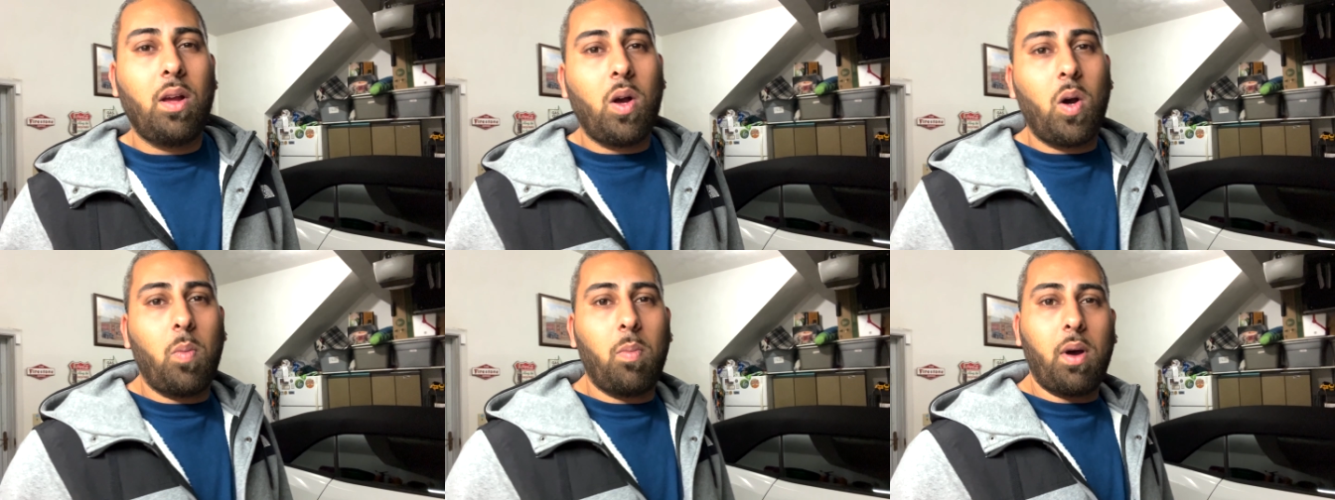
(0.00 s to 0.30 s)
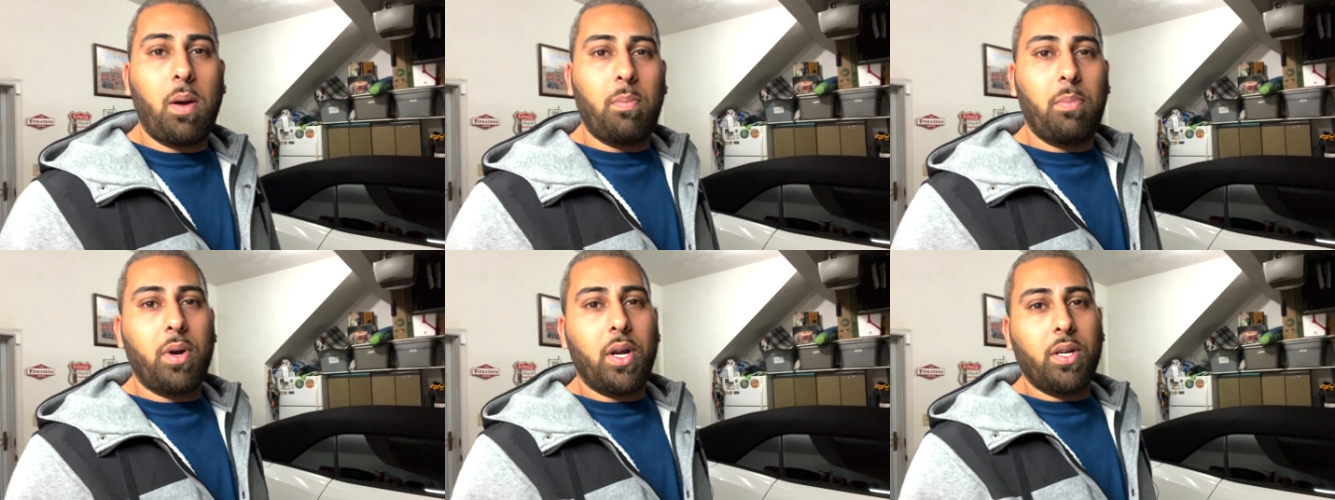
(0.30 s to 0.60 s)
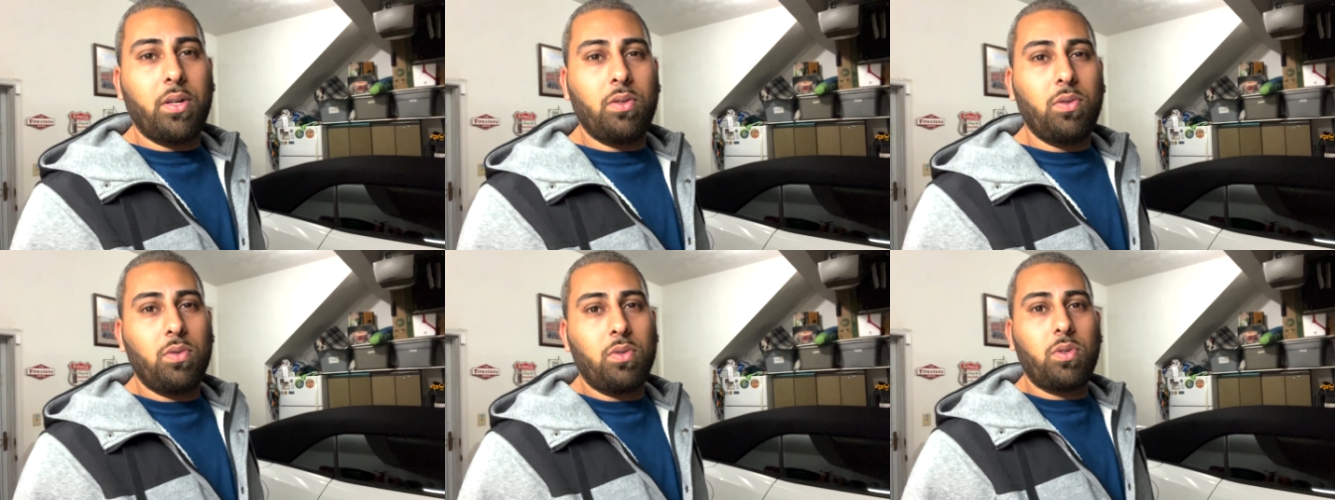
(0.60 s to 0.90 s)
on my
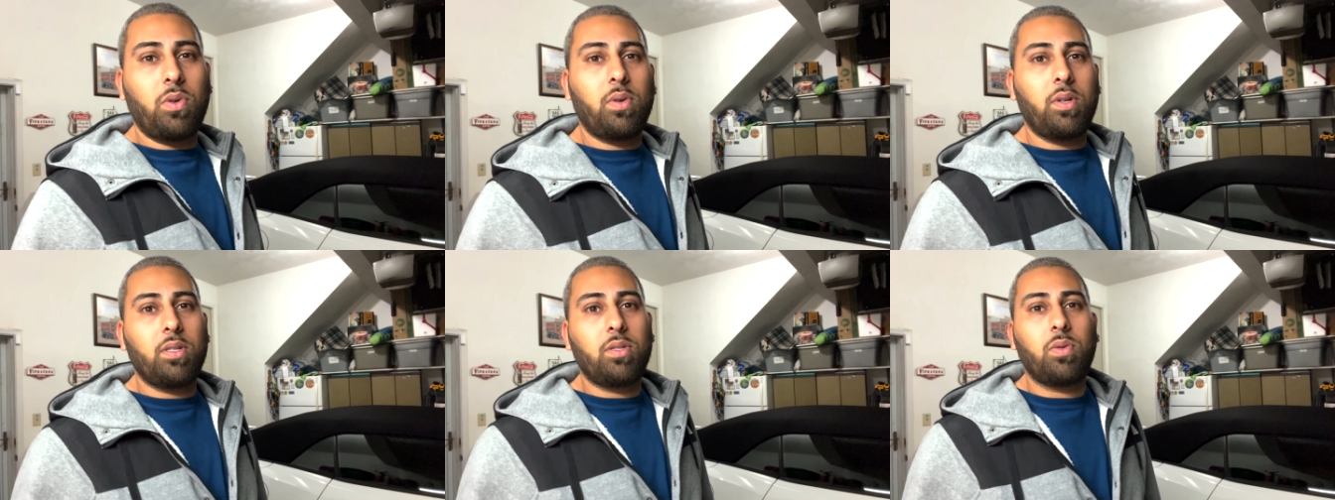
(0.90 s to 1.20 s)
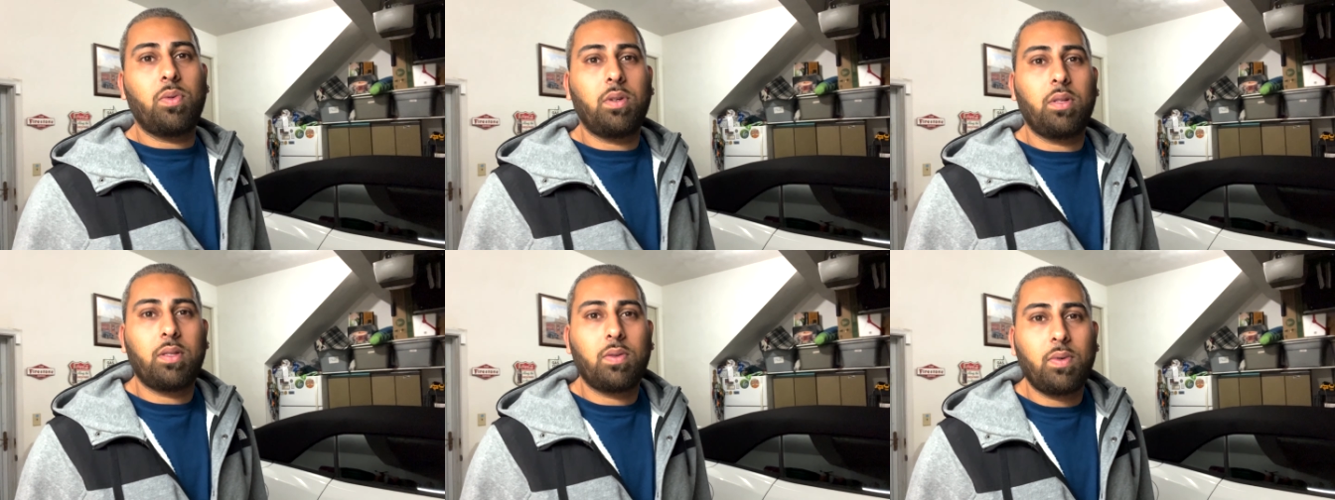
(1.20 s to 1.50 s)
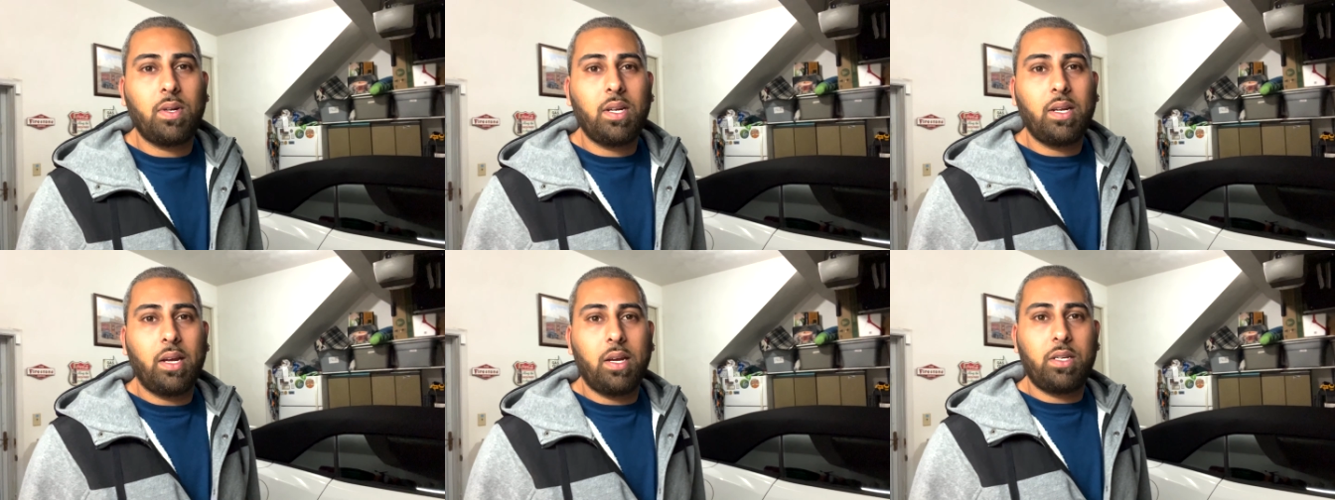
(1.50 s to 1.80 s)
brand new
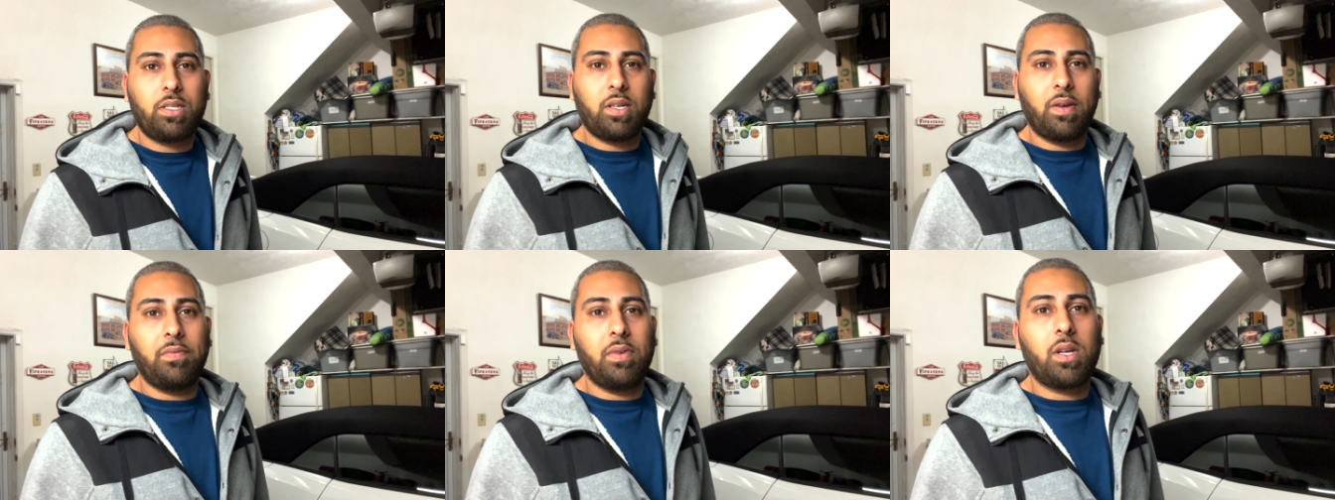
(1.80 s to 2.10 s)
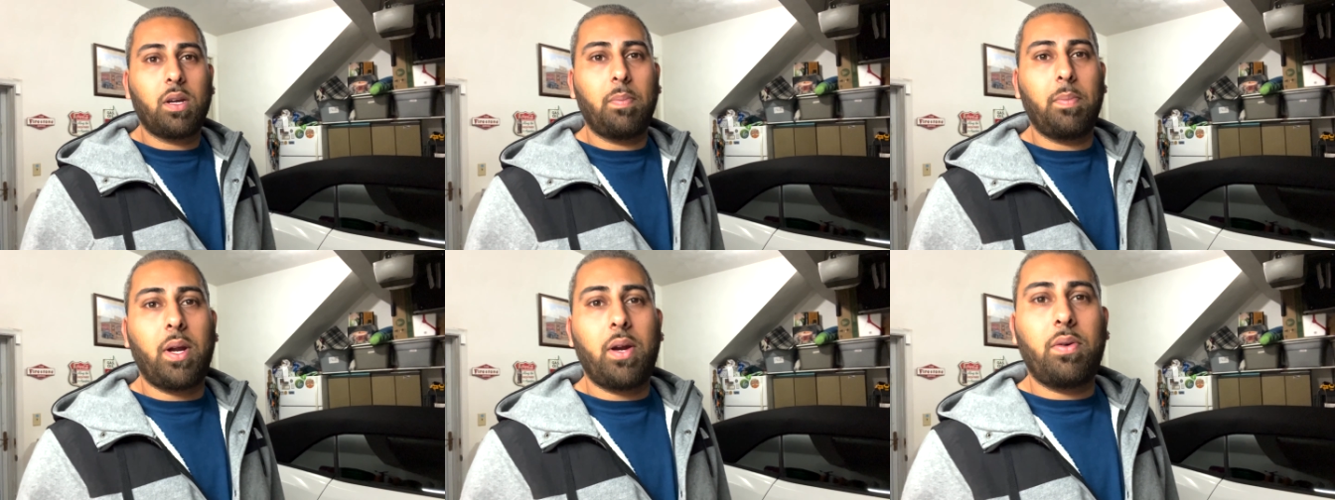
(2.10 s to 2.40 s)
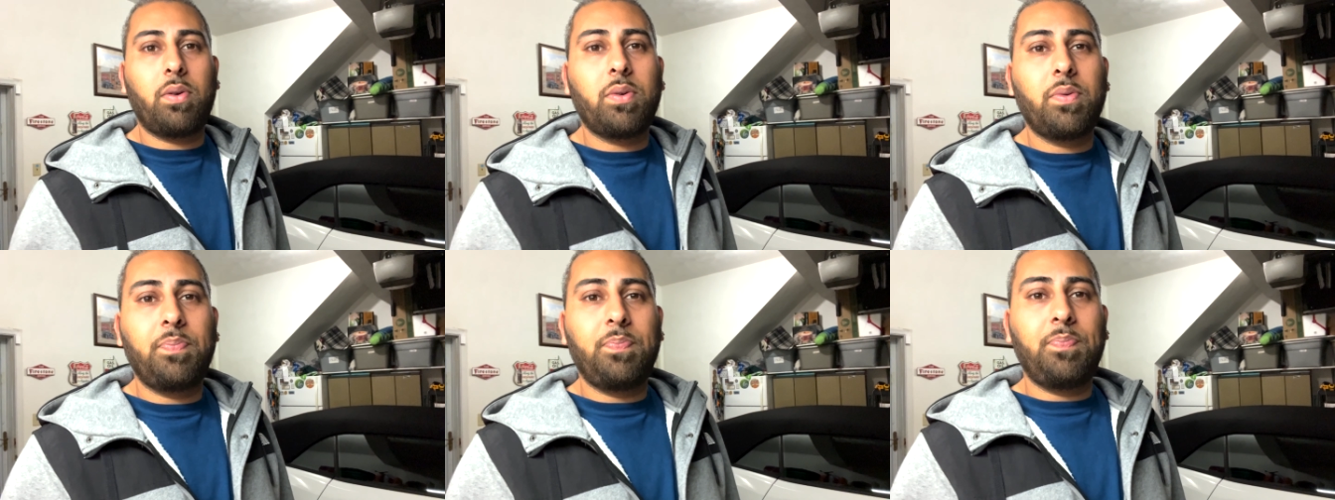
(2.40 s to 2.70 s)
2023 Chevy Camaro.